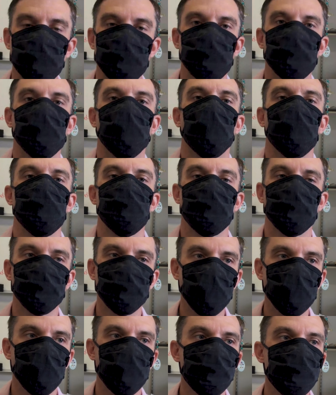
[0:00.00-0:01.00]
the marsh
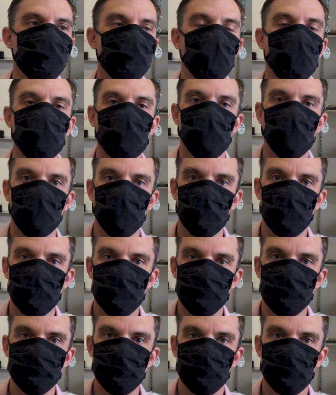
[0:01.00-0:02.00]
develops, the other
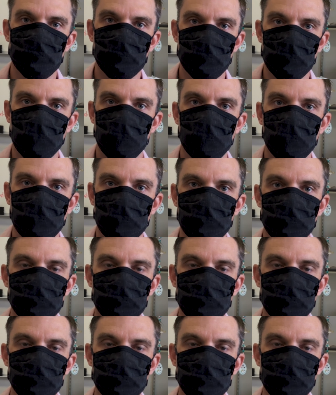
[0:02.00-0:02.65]
organisms will come.